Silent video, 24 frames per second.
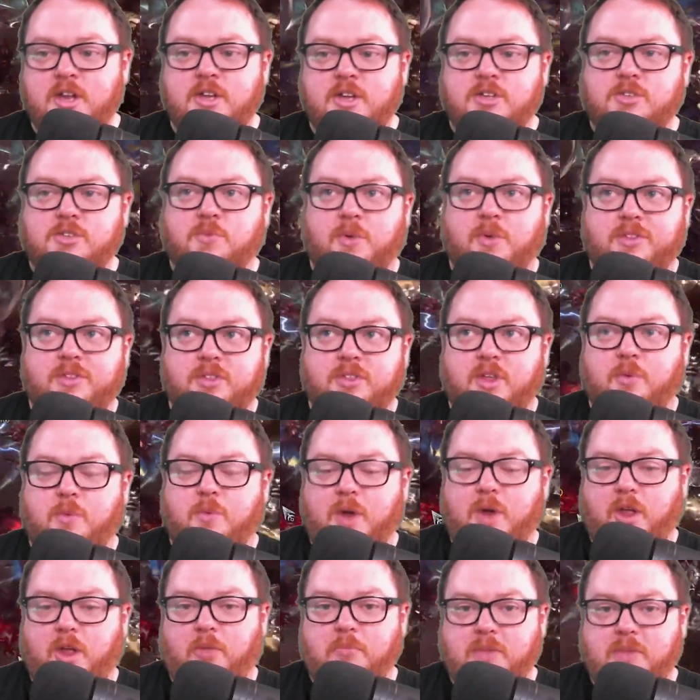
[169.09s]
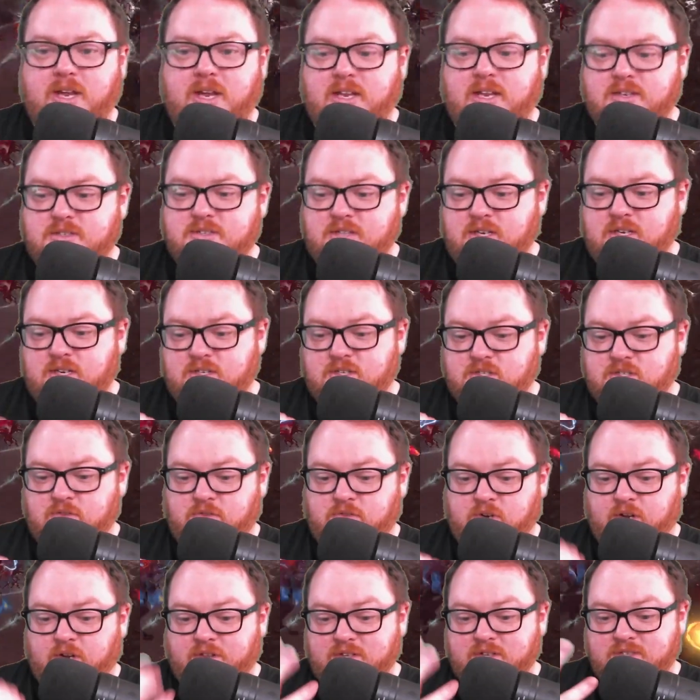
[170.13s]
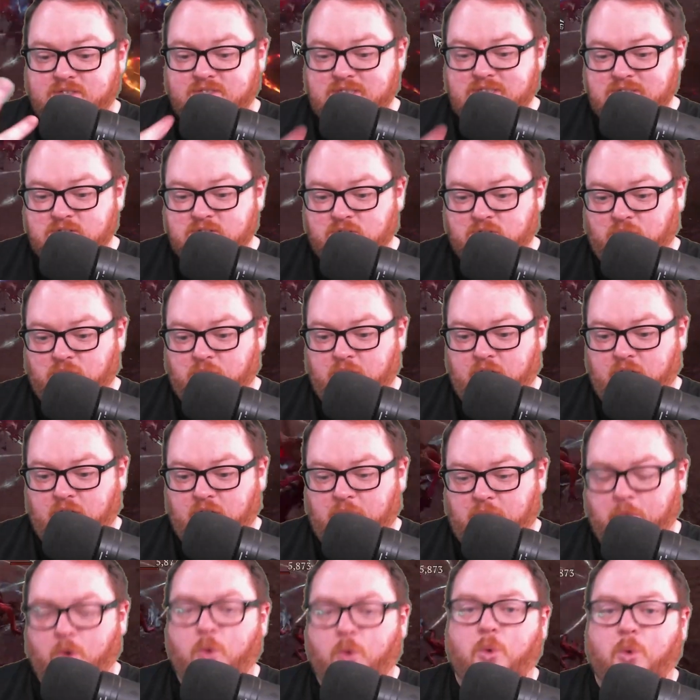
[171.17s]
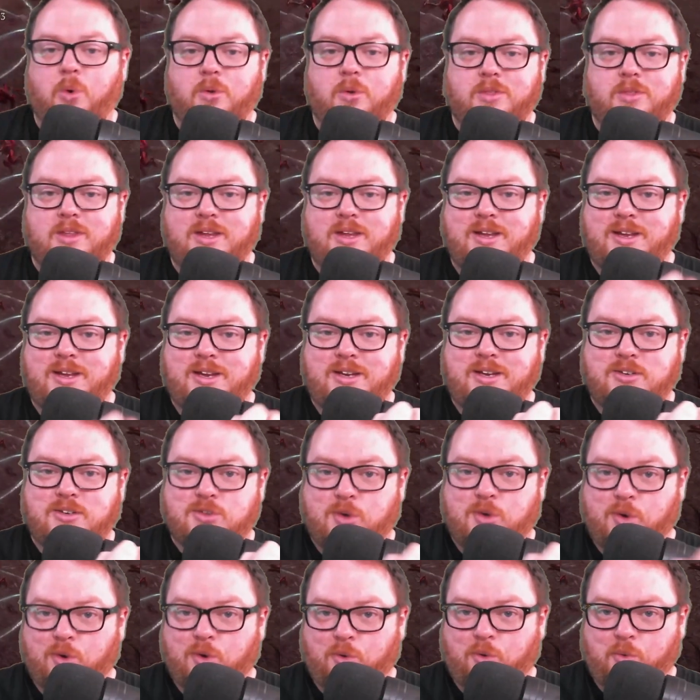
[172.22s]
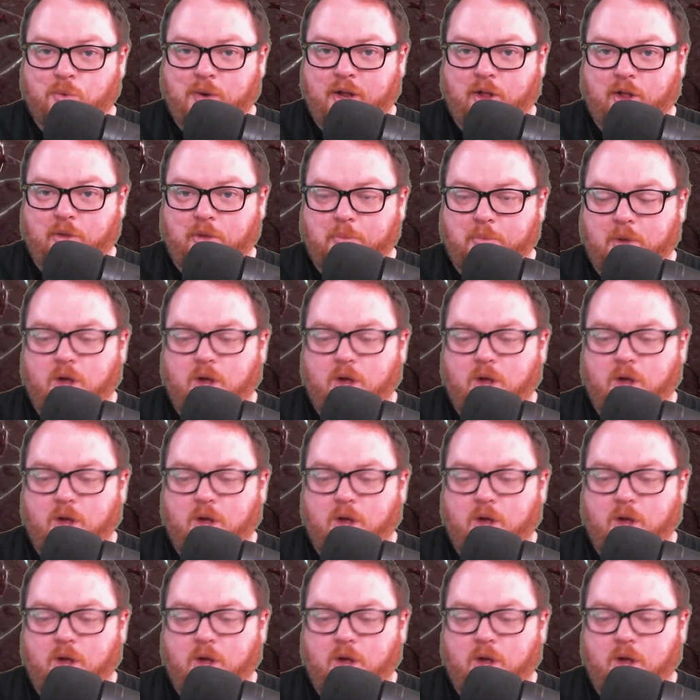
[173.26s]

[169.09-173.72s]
What the realm means is if you're on the seasonal realm or the eternal realm,